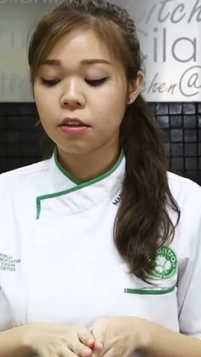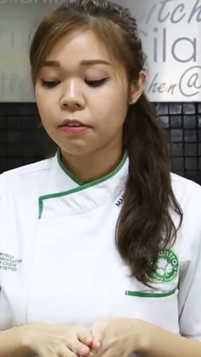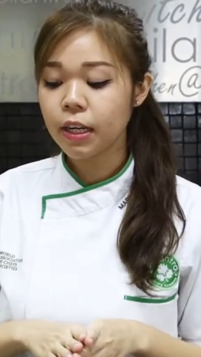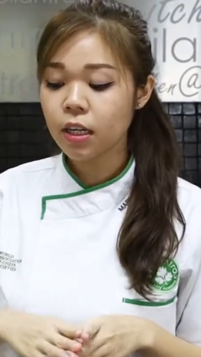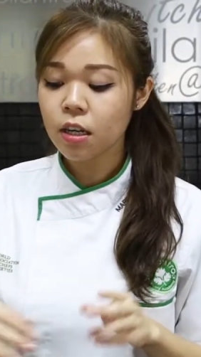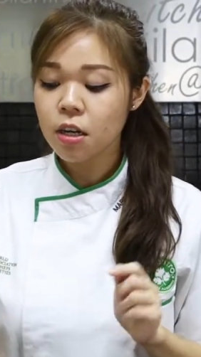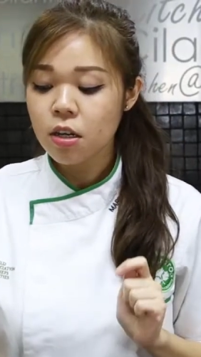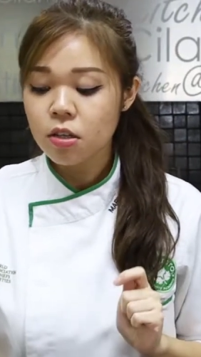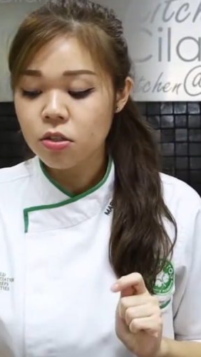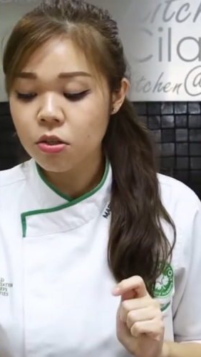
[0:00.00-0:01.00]
Alright,
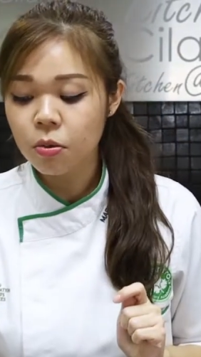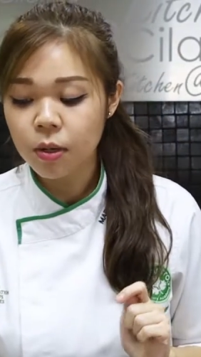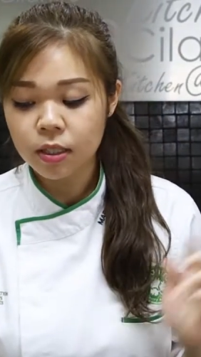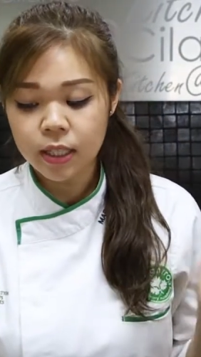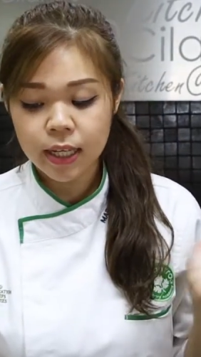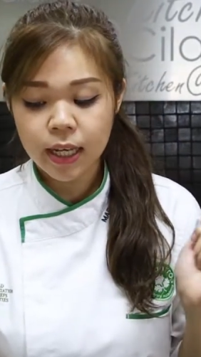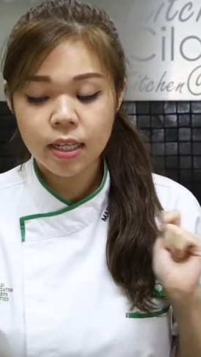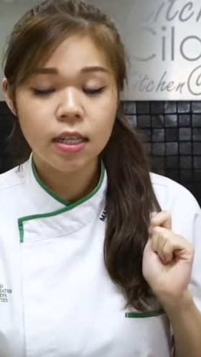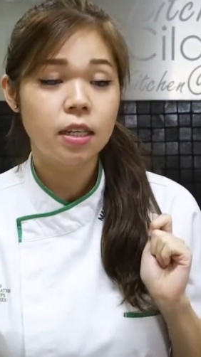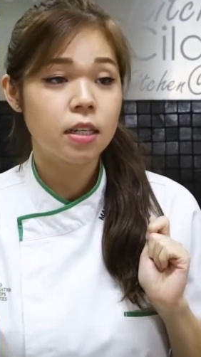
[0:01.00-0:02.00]
so while the
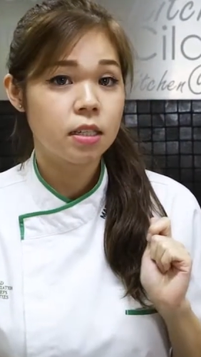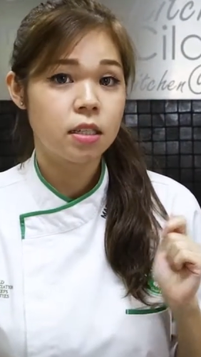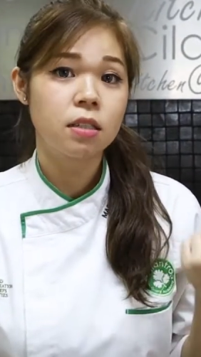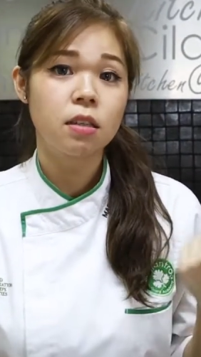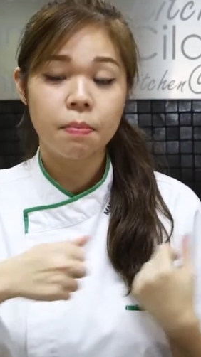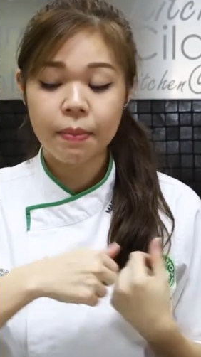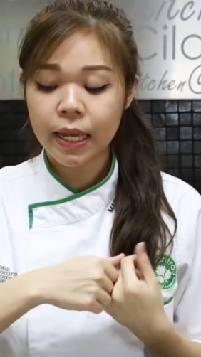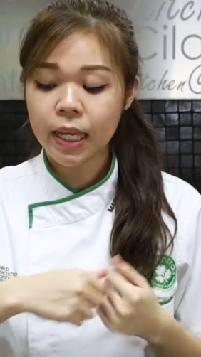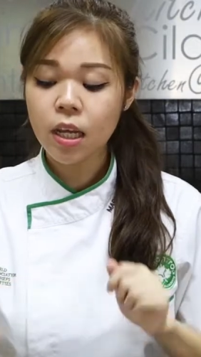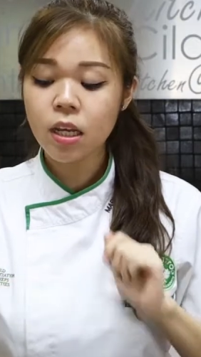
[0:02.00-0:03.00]
cake is
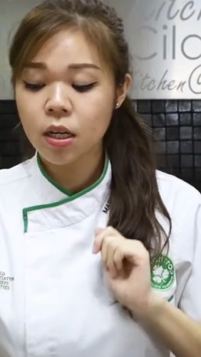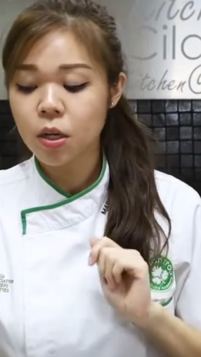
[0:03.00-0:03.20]
baking,